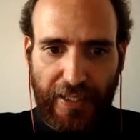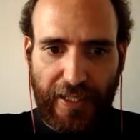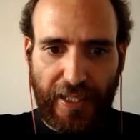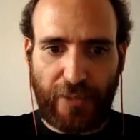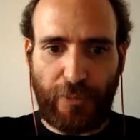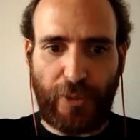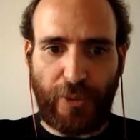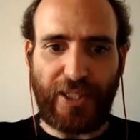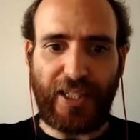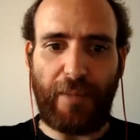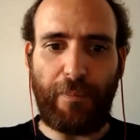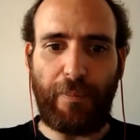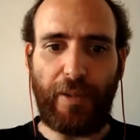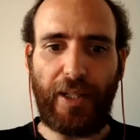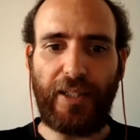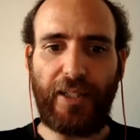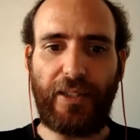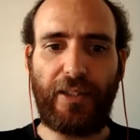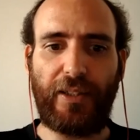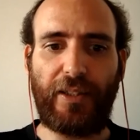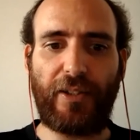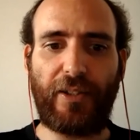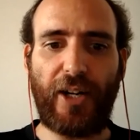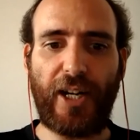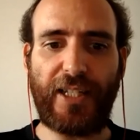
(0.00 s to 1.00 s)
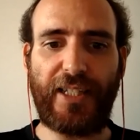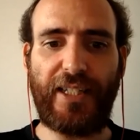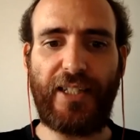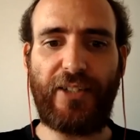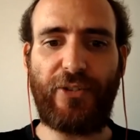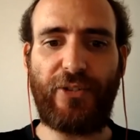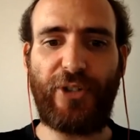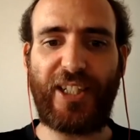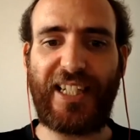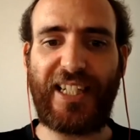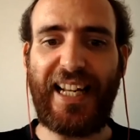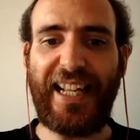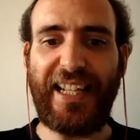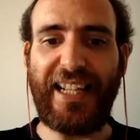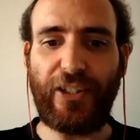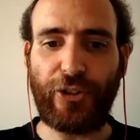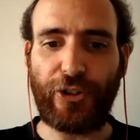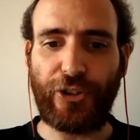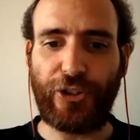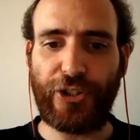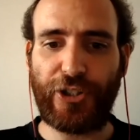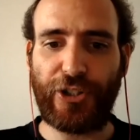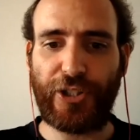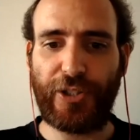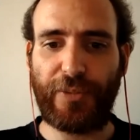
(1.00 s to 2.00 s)
does one simply trust the
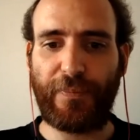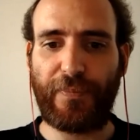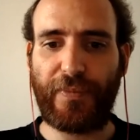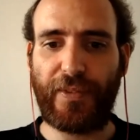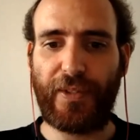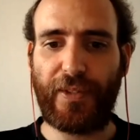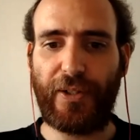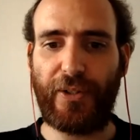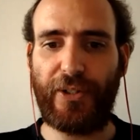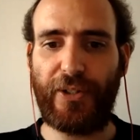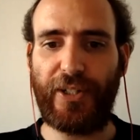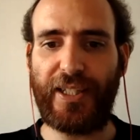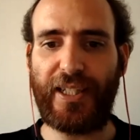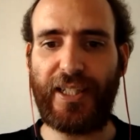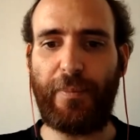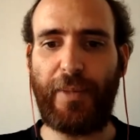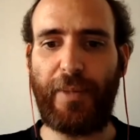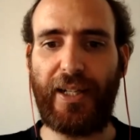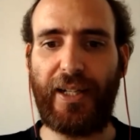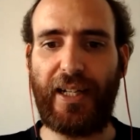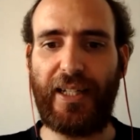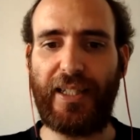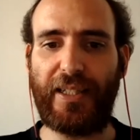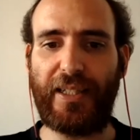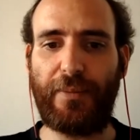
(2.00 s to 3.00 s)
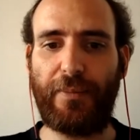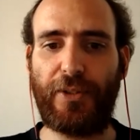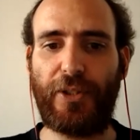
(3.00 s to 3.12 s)
translators is a mechanism.